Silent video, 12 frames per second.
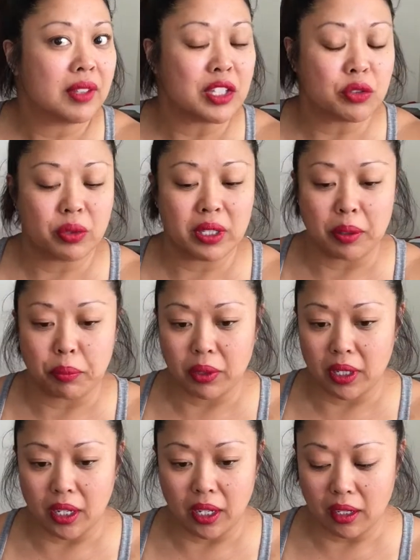That's really
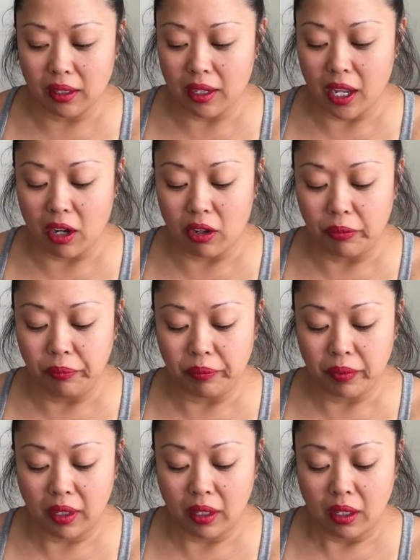pretty. Now,
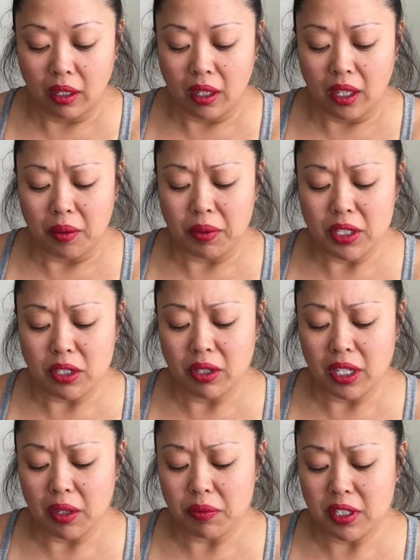I've been
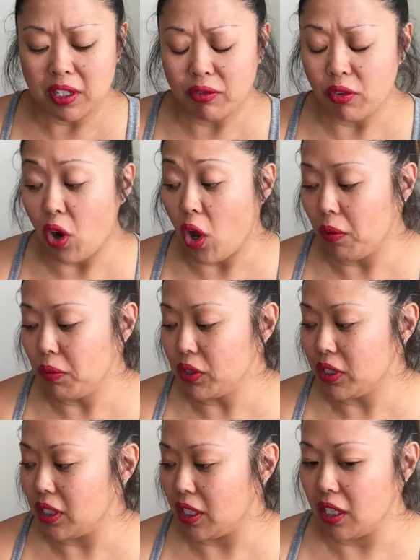doing Ipsy for
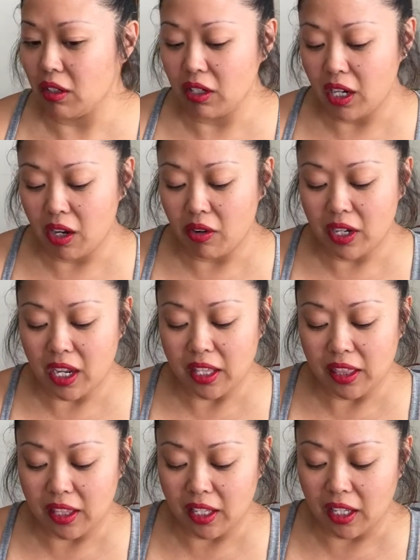almost a year now, and I
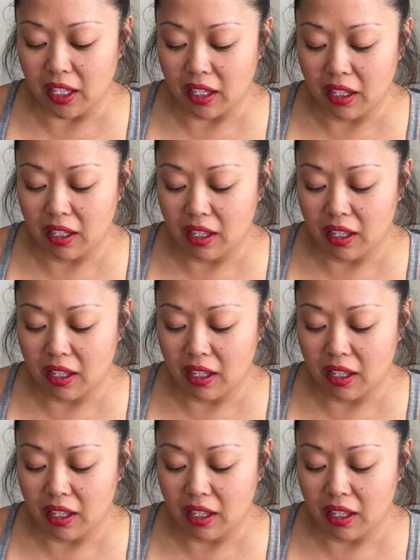think